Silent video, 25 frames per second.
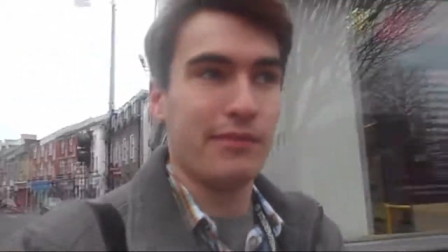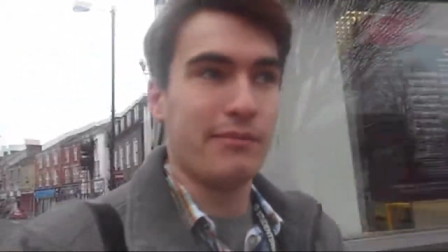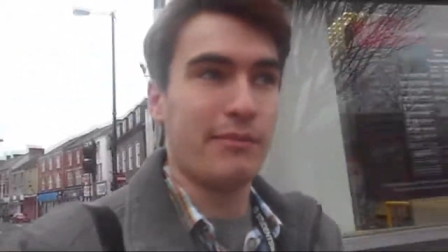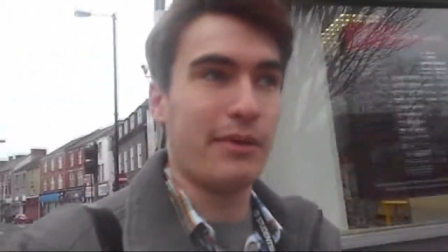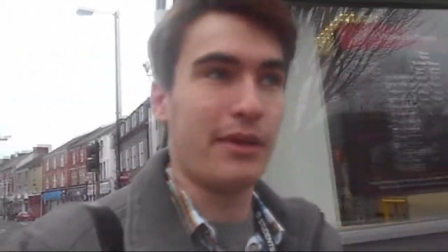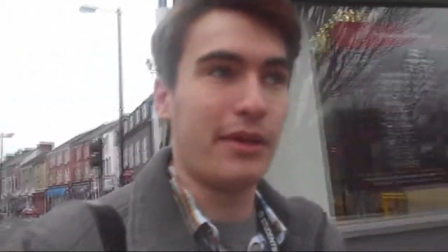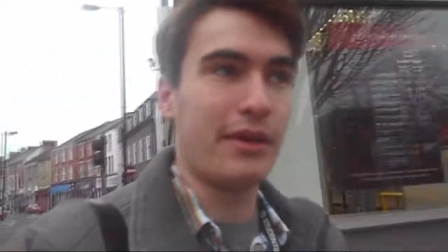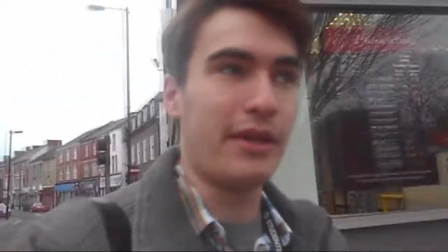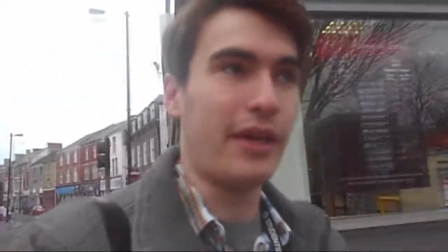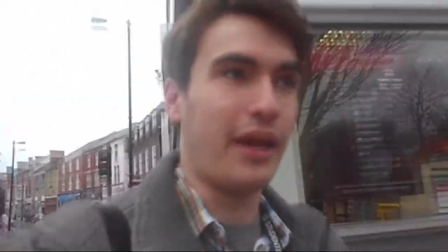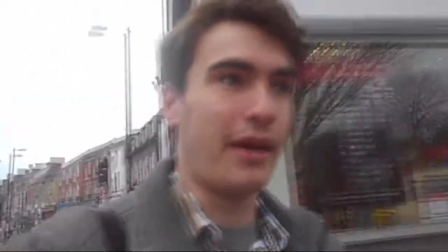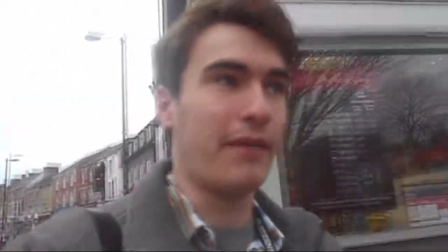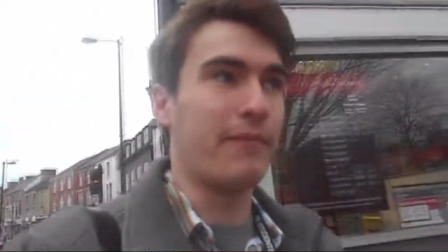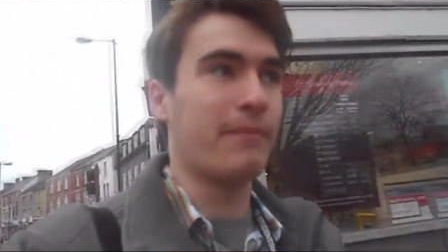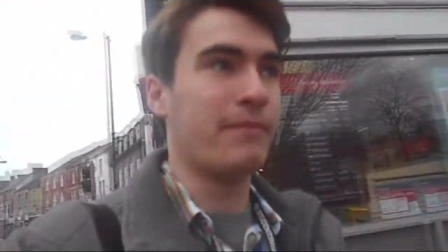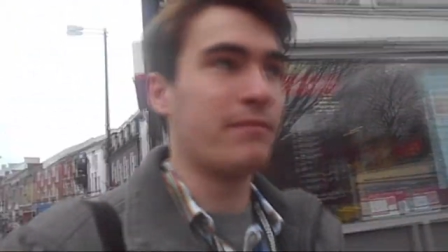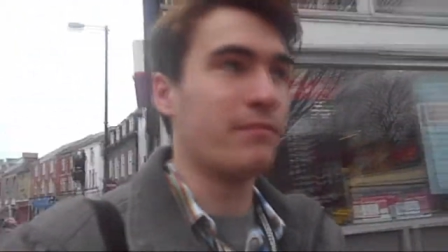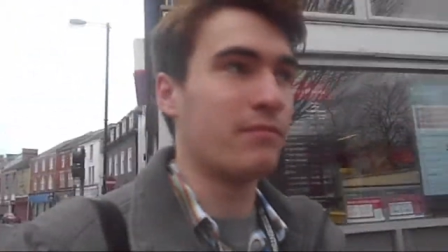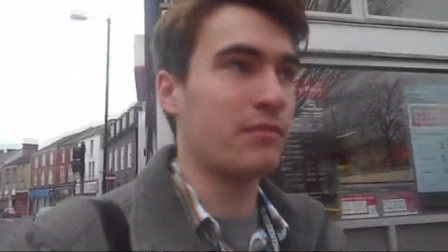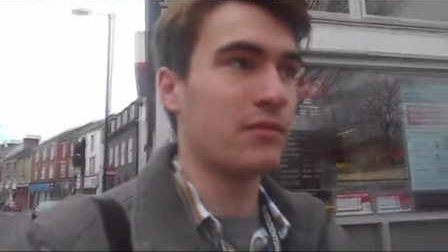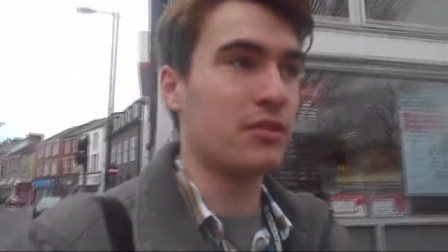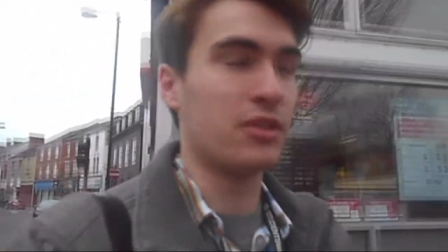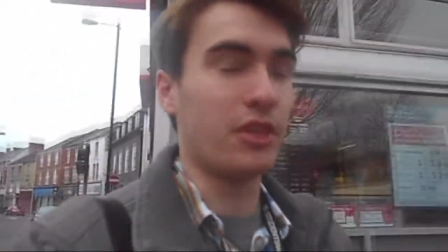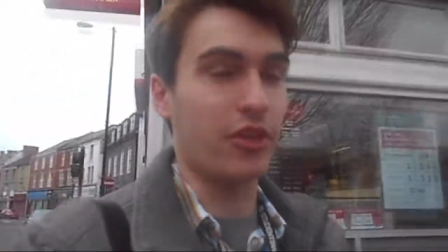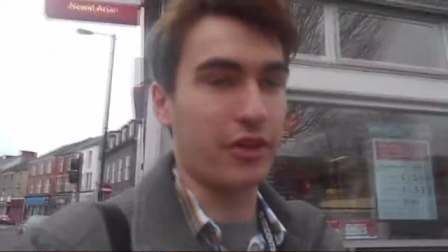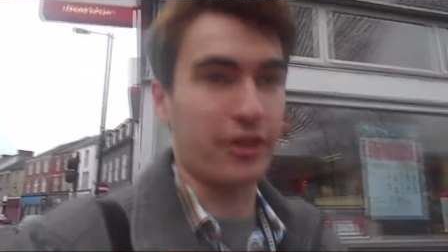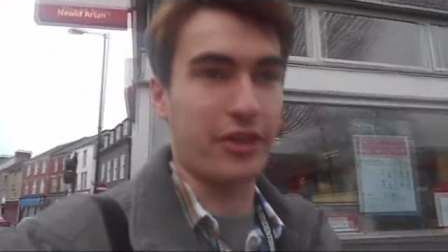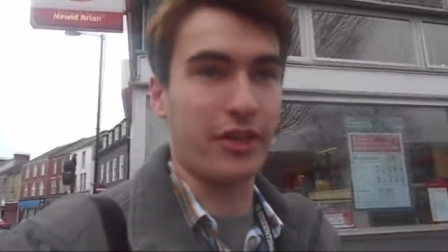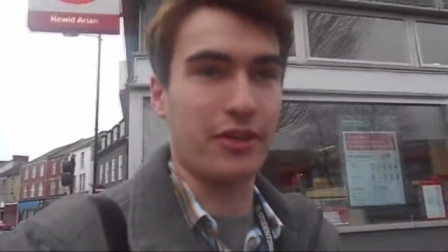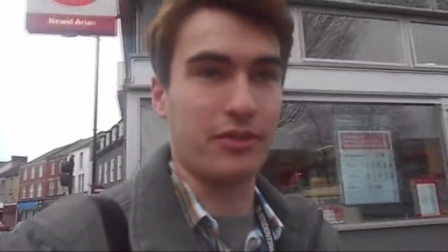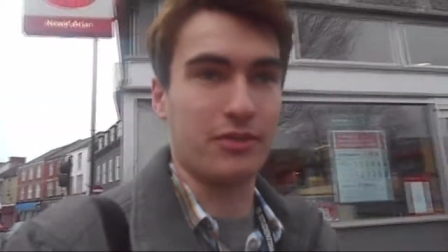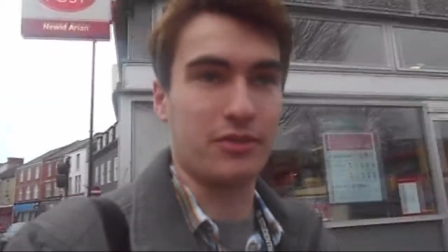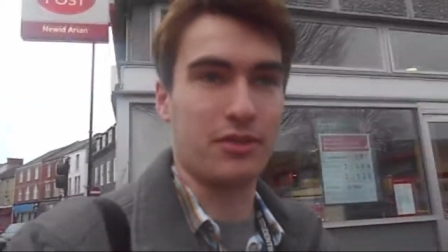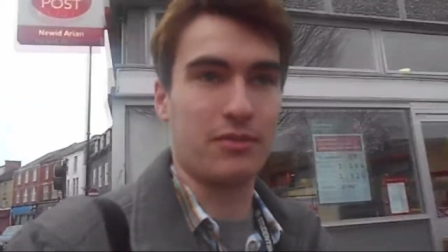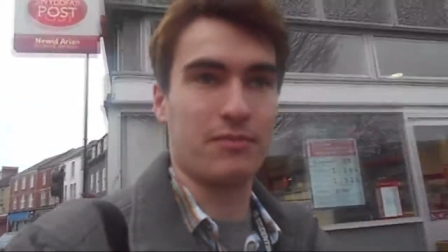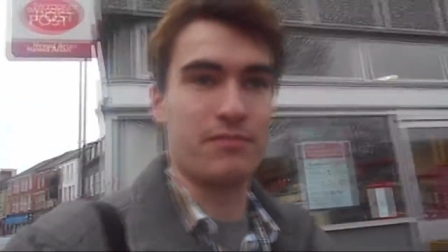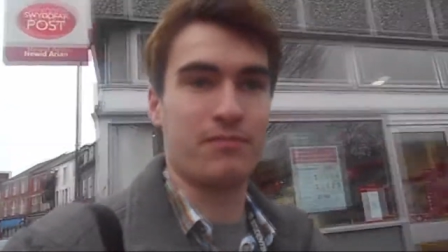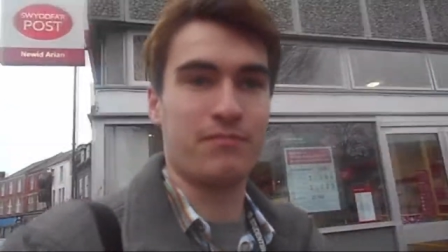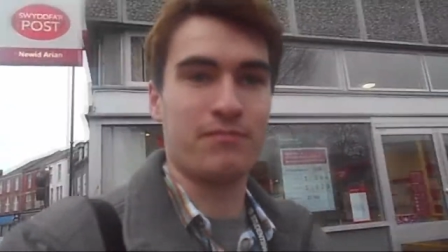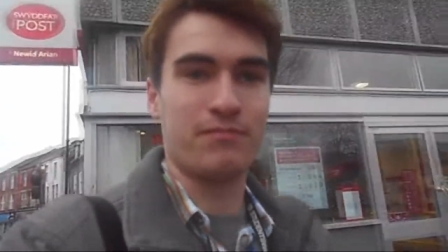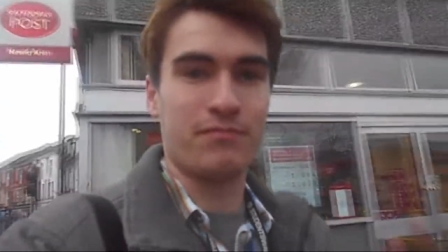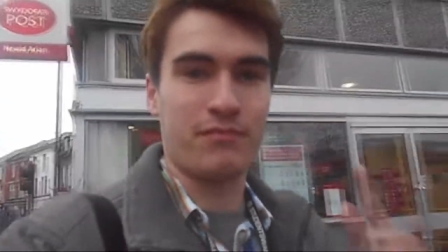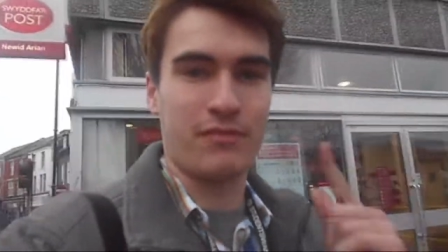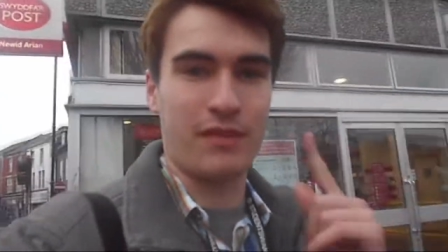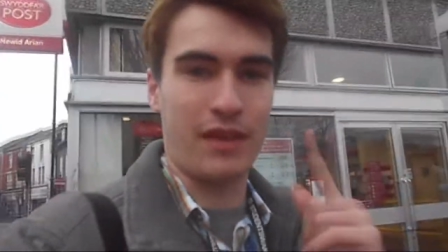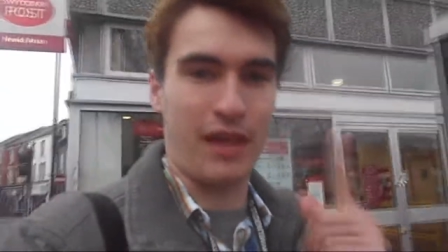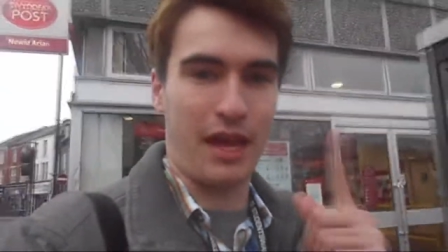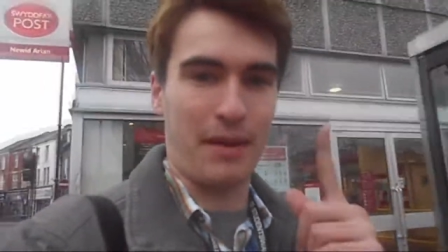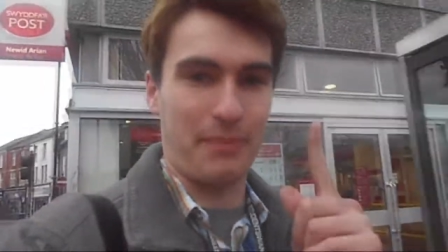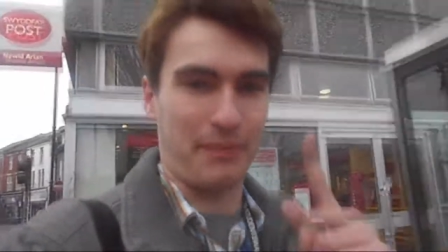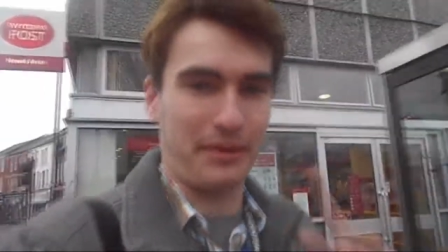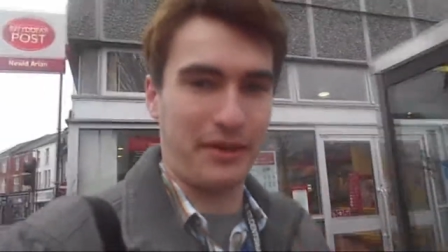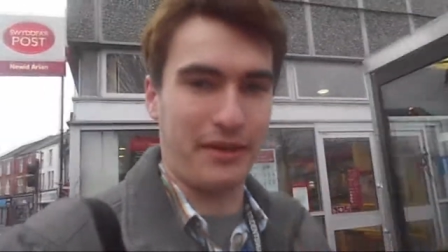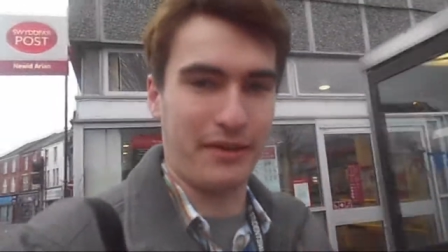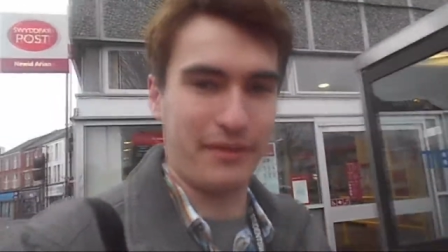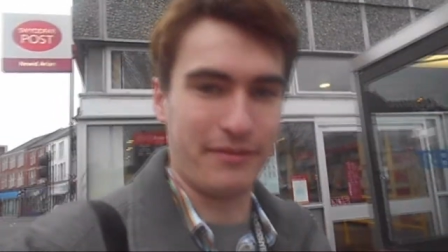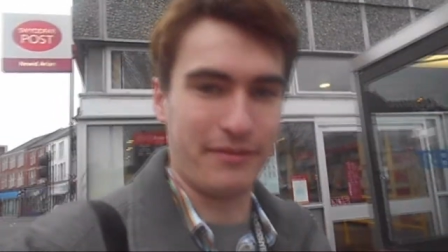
But yeah, Syracuse. Happy.